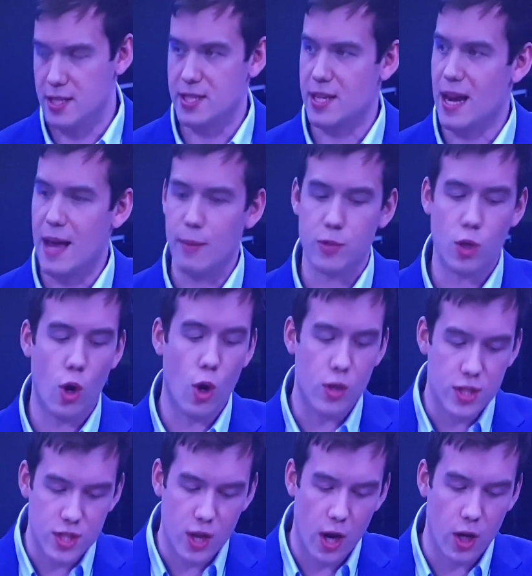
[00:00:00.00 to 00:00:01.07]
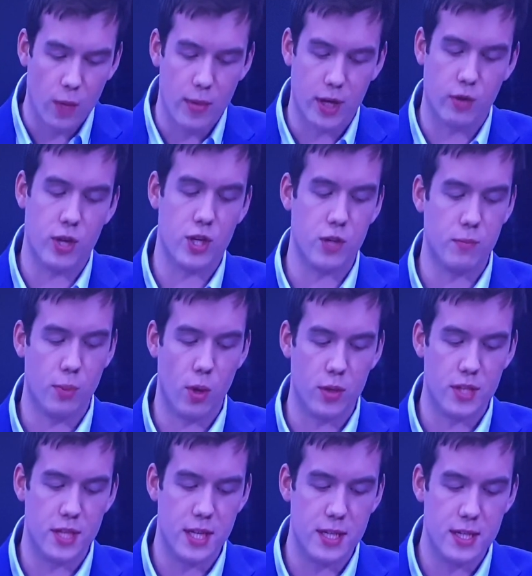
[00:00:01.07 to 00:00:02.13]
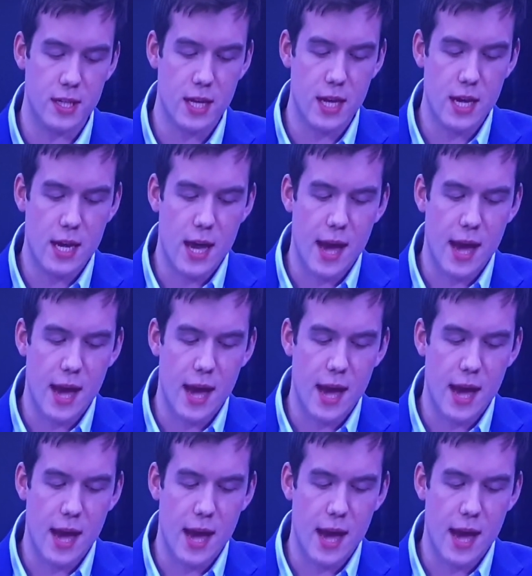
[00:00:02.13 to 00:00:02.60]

It has slammed hostile migration policies.